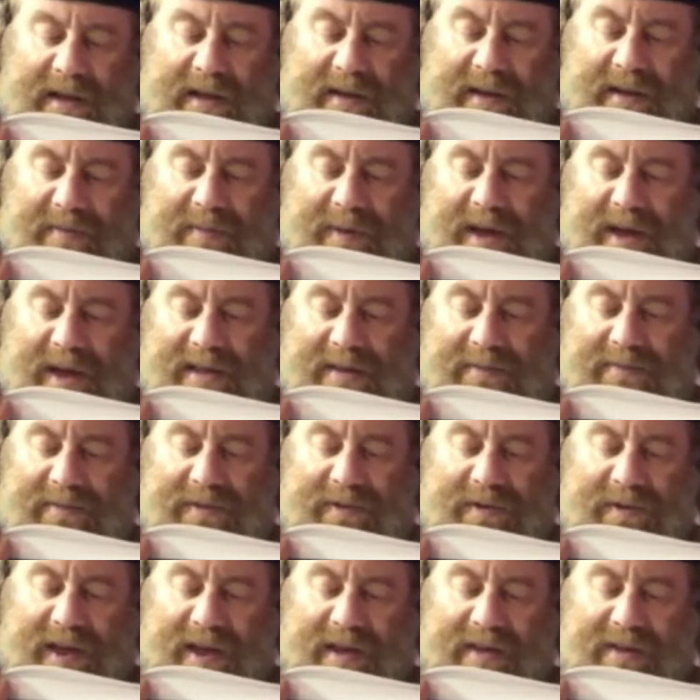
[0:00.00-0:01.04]
combine them
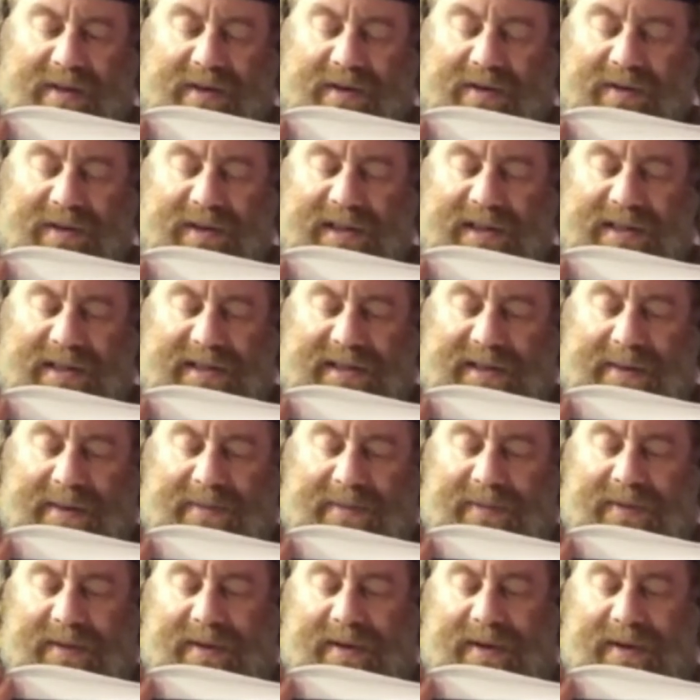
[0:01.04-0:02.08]
together or did some
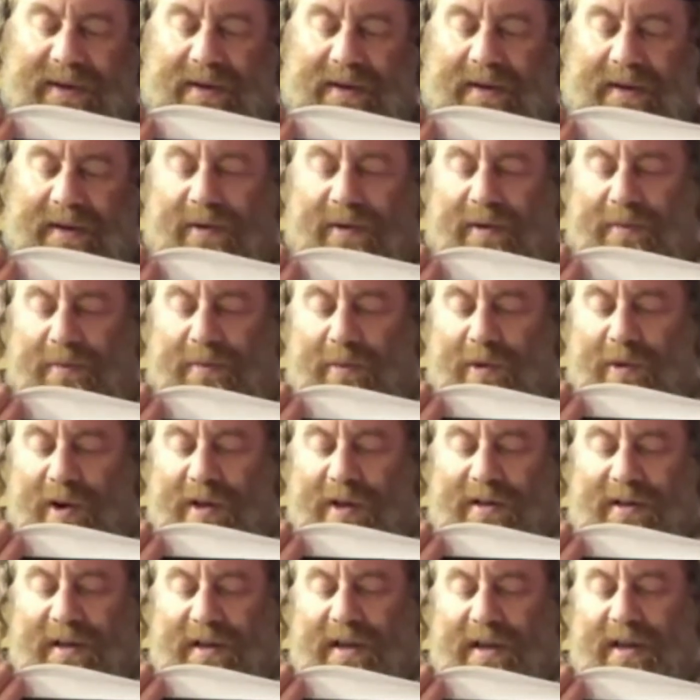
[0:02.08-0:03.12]
or
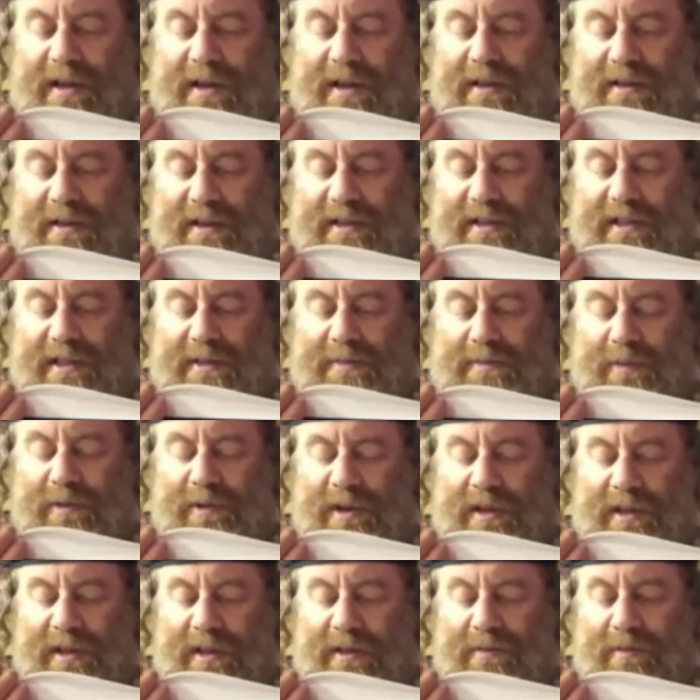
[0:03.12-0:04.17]
boil. They just put
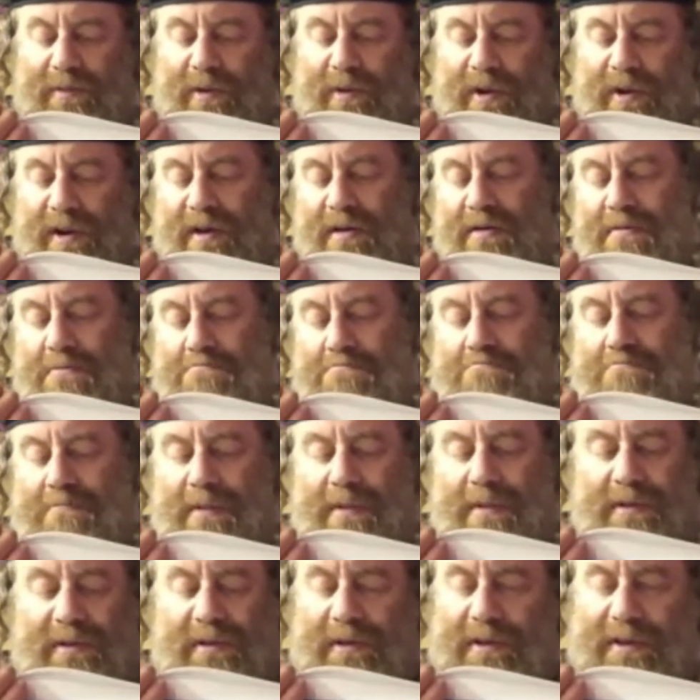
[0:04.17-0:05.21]
it in water,
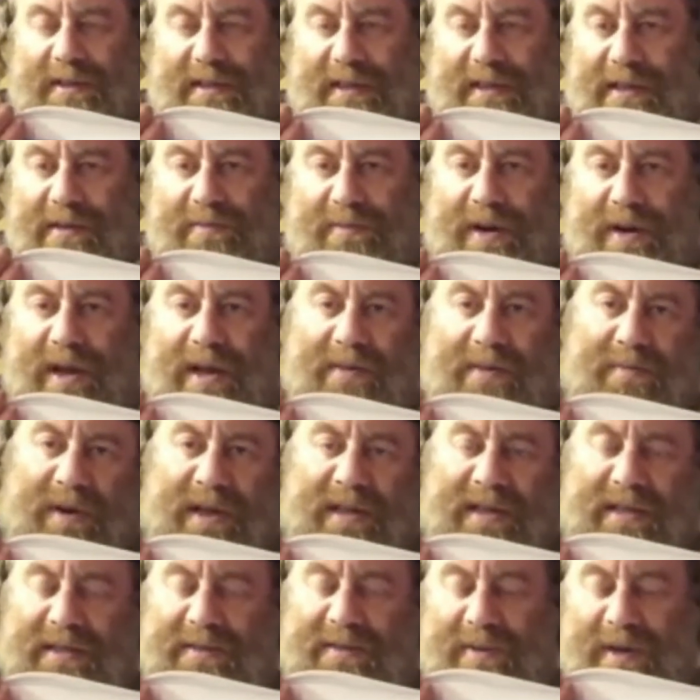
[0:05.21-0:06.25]
so it's still bread.
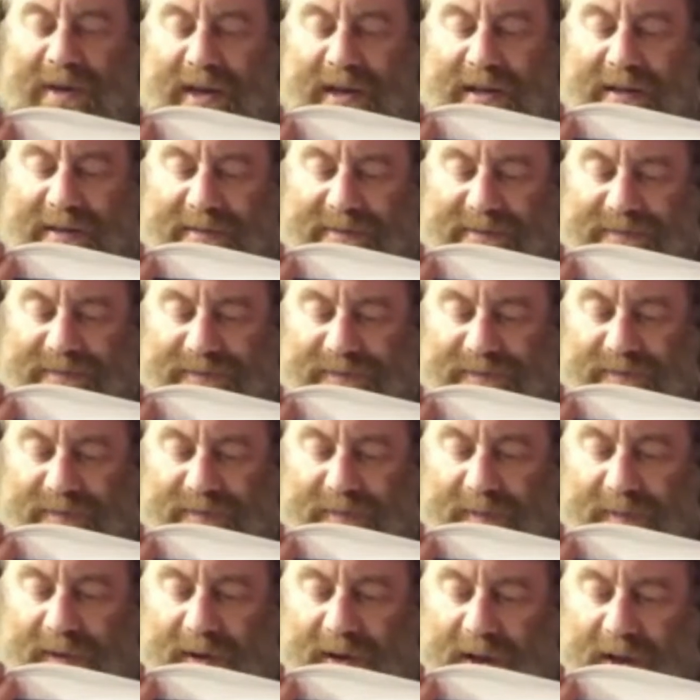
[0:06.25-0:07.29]
Bread is bread.
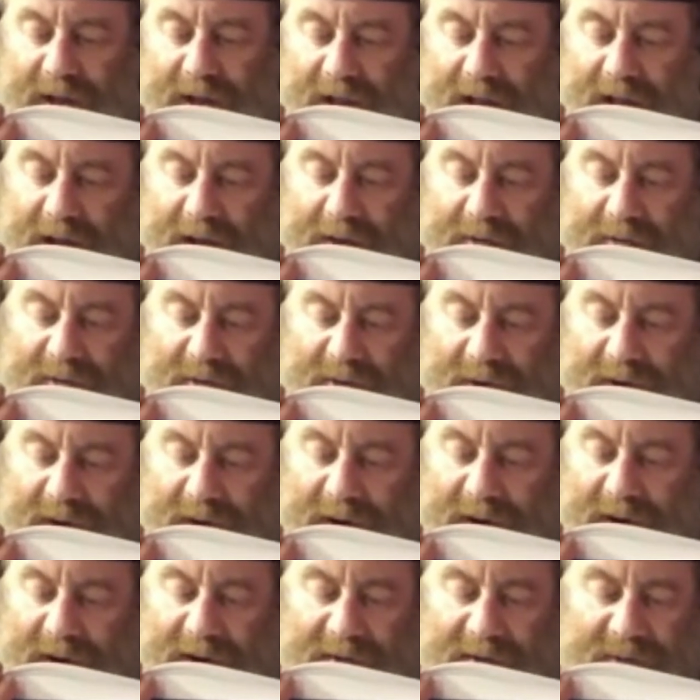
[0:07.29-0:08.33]

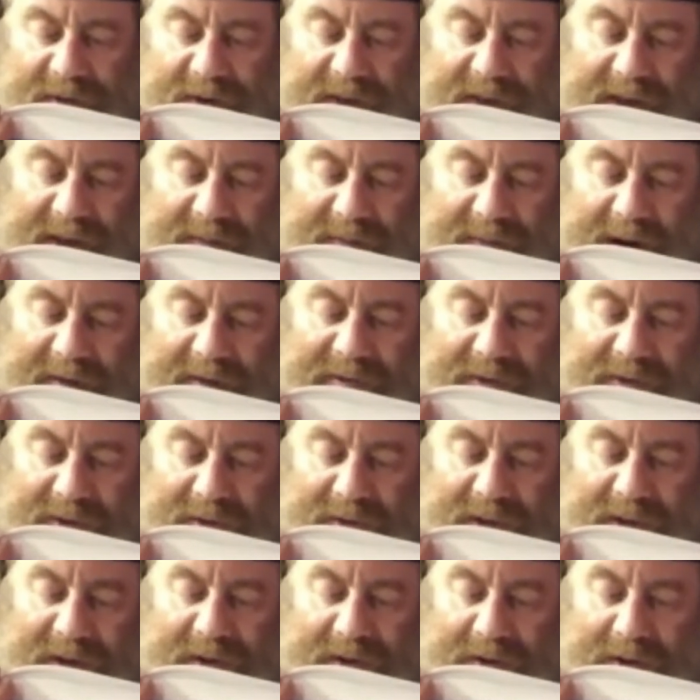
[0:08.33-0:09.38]
For the above
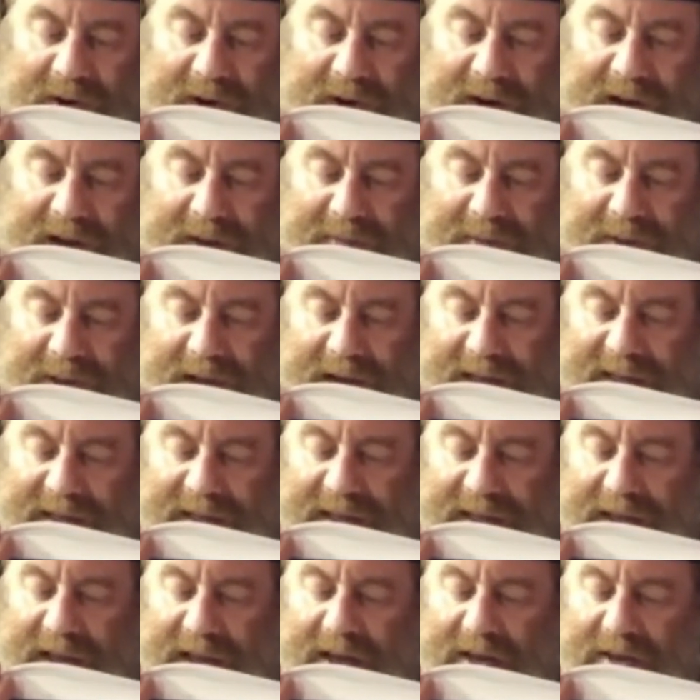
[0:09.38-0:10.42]
ruling only
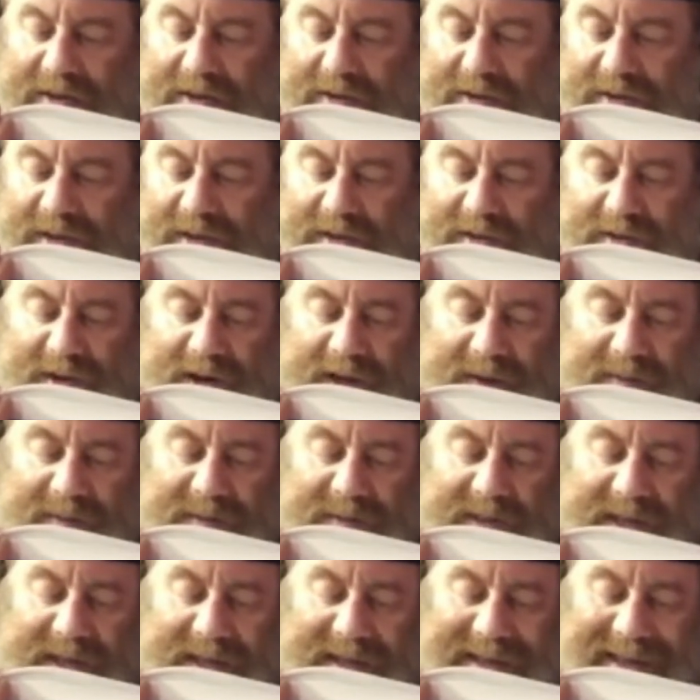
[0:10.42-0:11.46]
applies to the
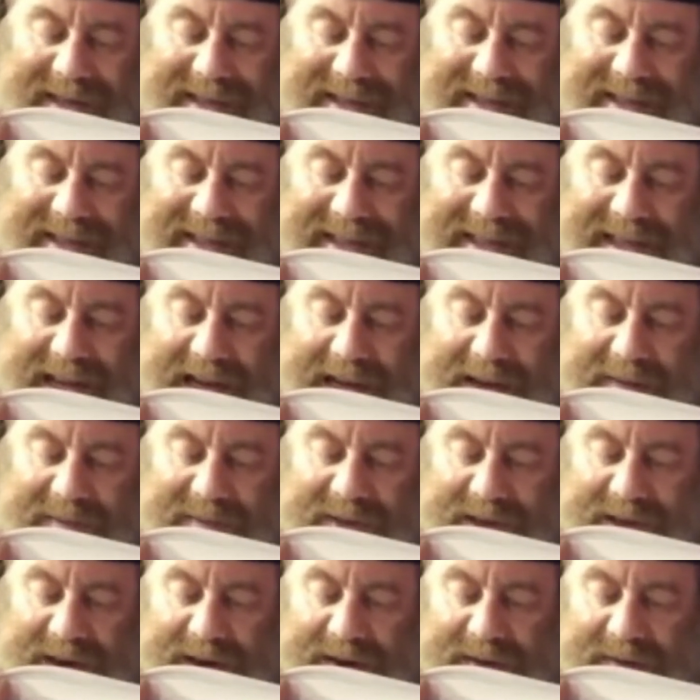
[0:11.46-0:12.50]
circumstances described
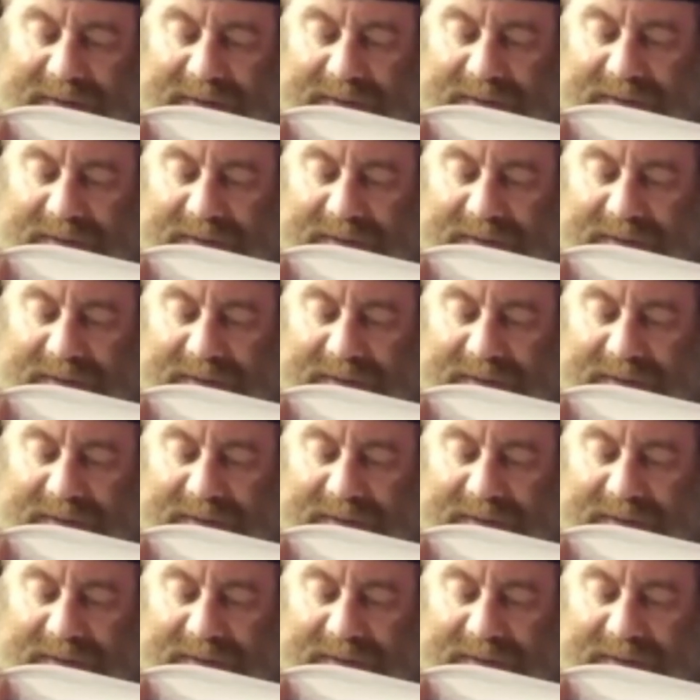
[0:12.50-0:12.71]
there,